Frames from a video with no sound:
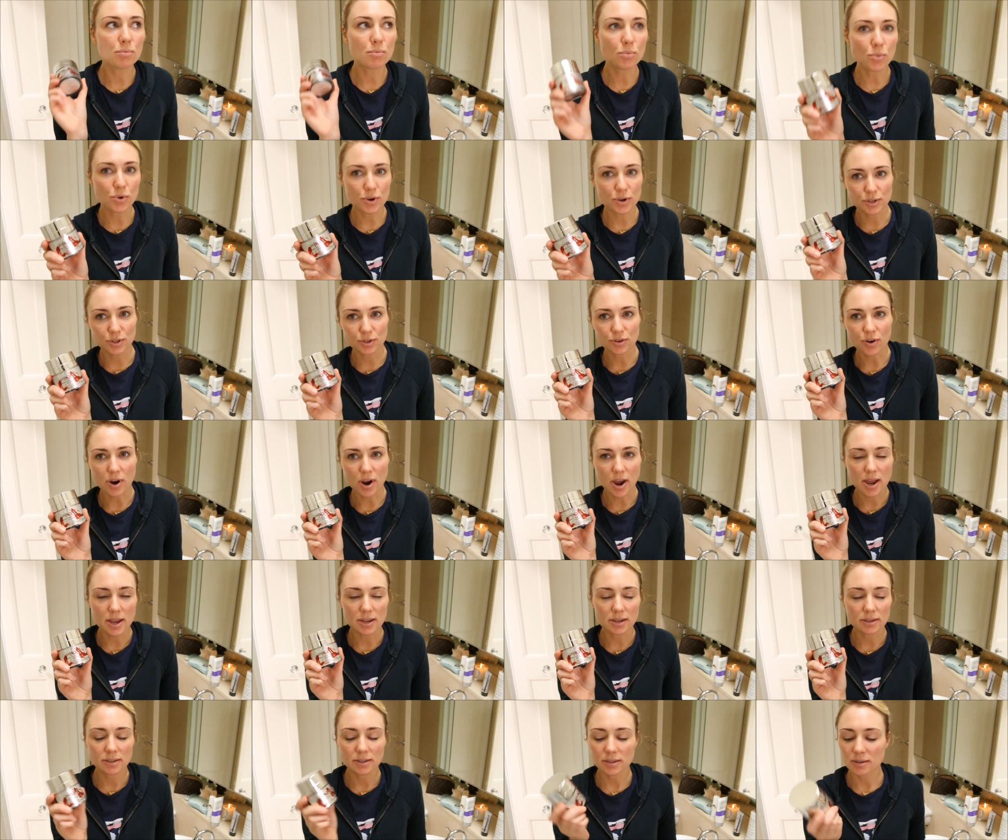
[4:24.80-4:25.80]

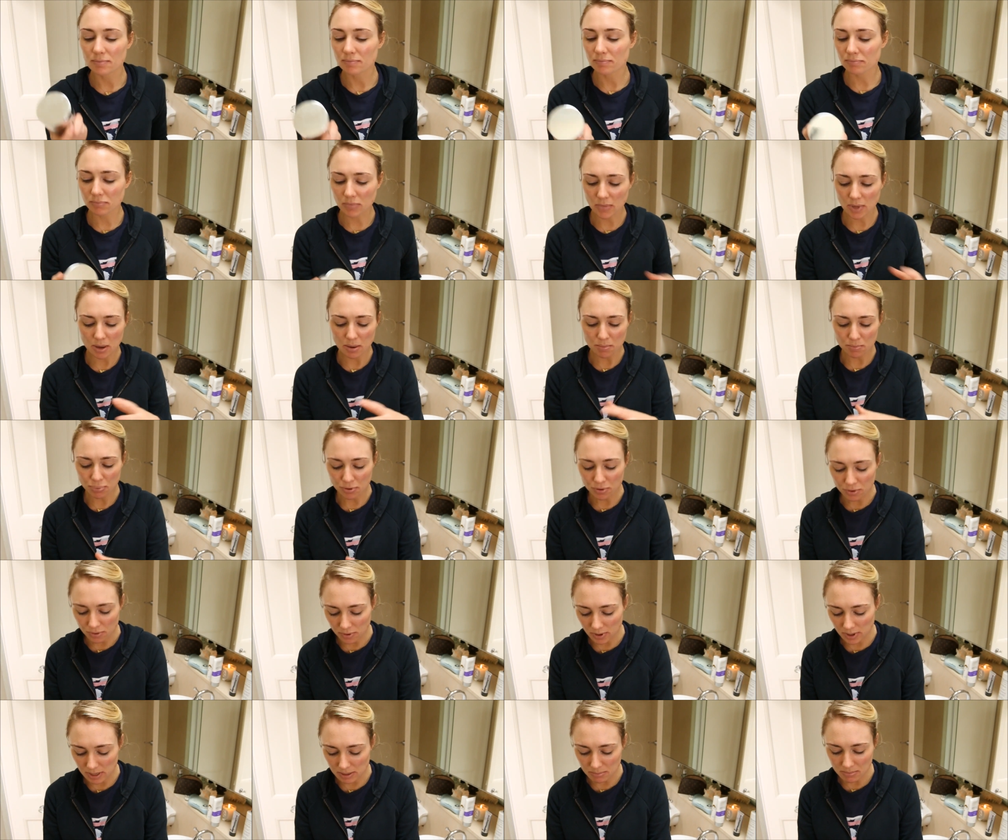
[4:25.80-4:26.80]
Moisturize.
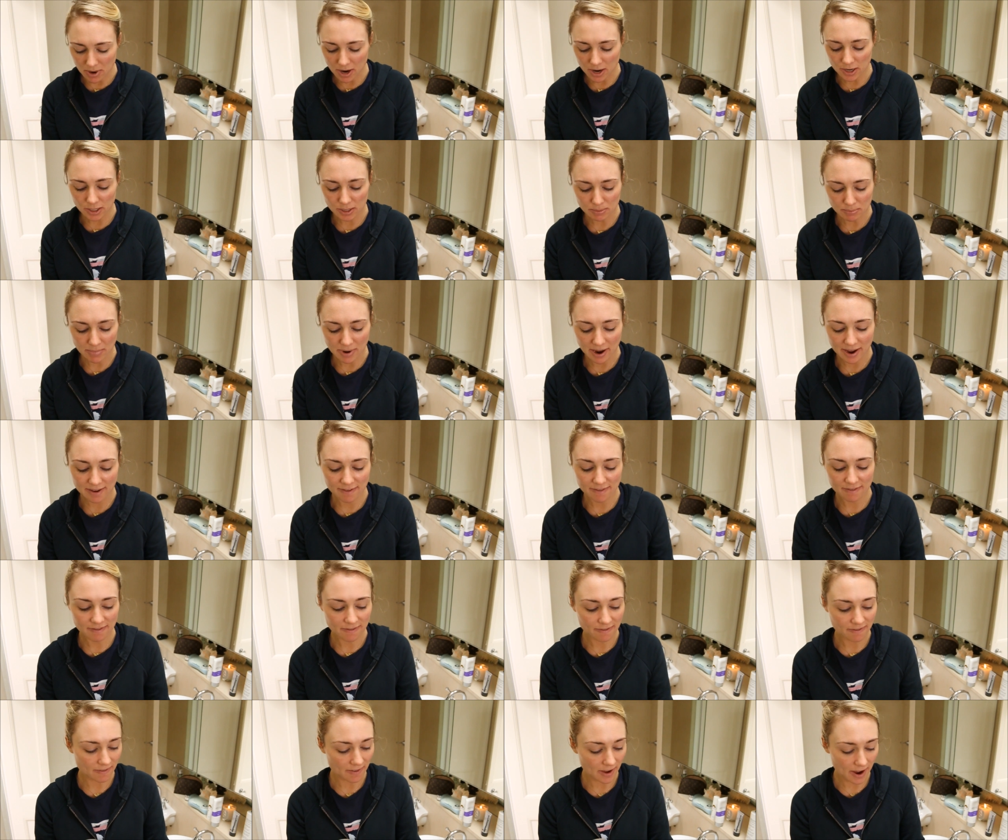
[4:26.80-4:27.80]
Pretty much my
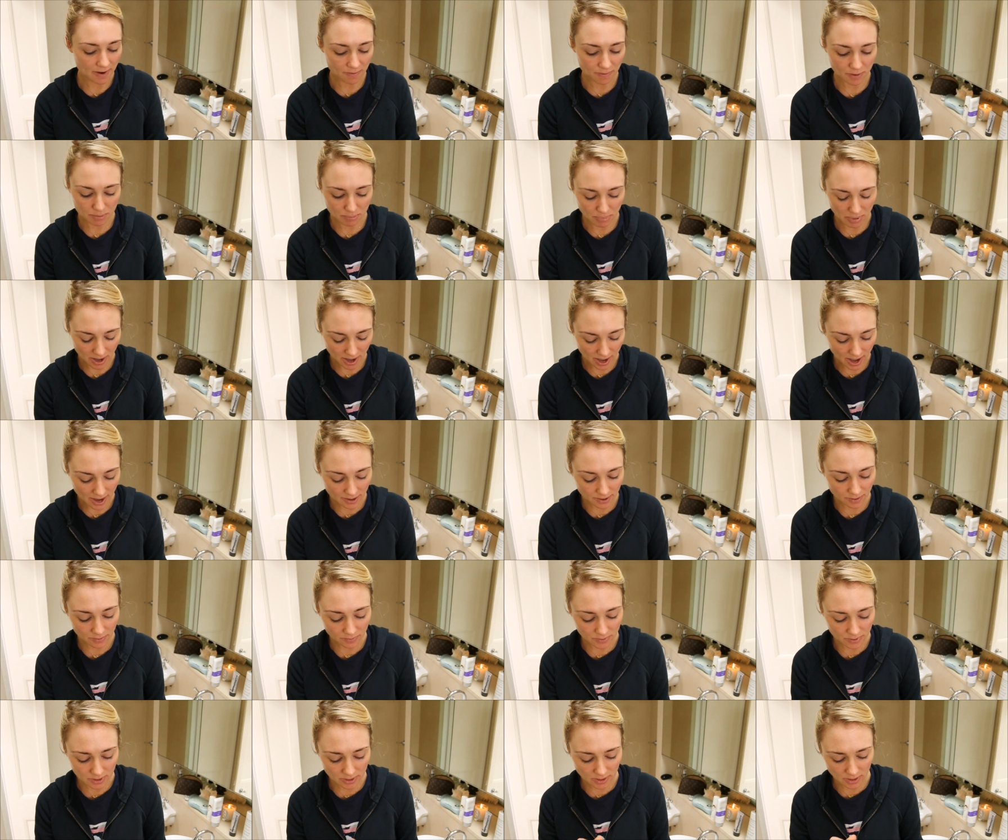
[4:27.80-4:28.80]
favorite part
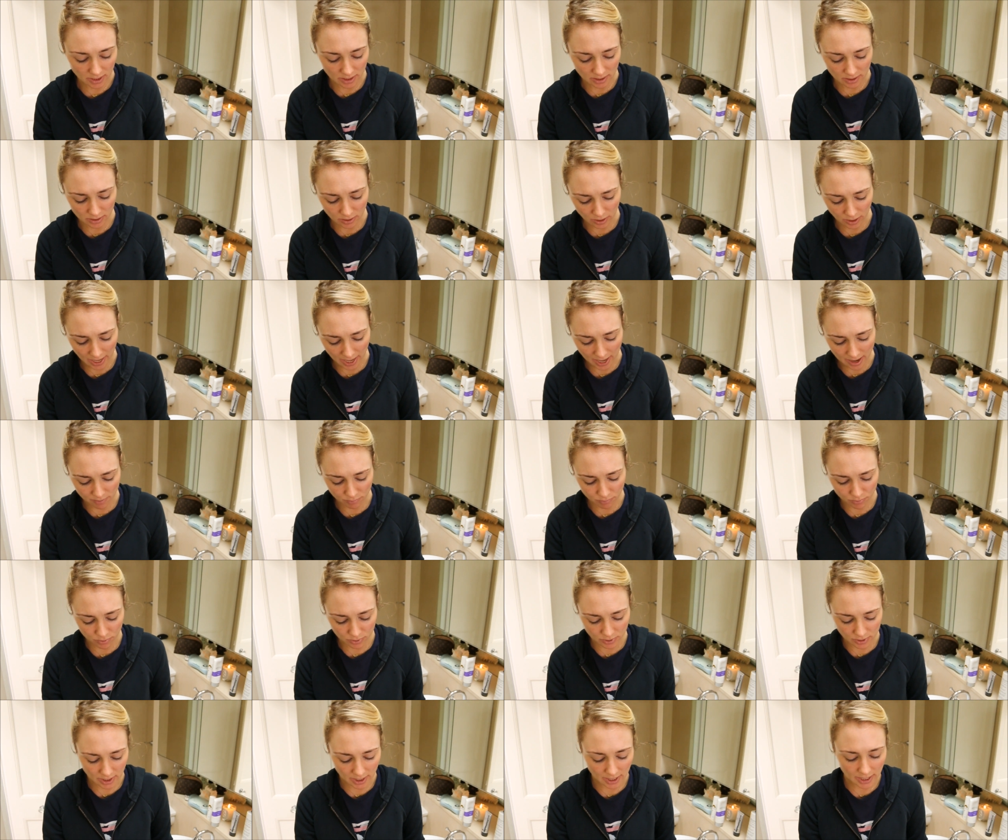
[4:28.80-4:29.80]
of the skincare
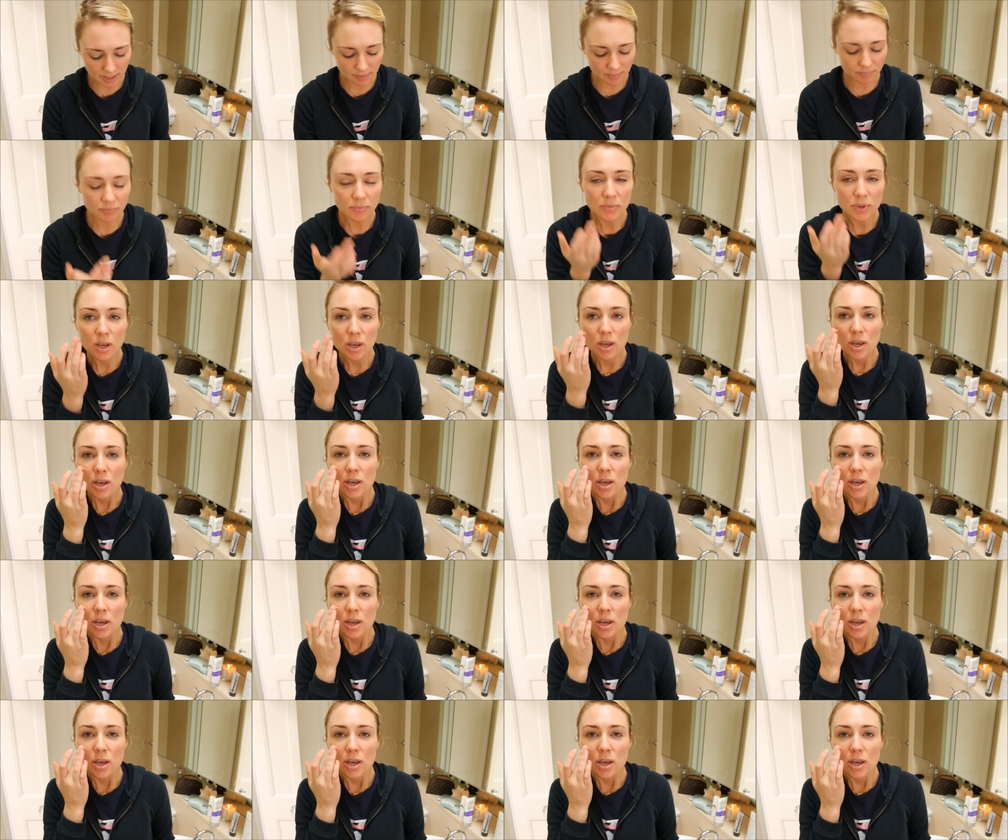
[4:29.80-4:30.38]
routine.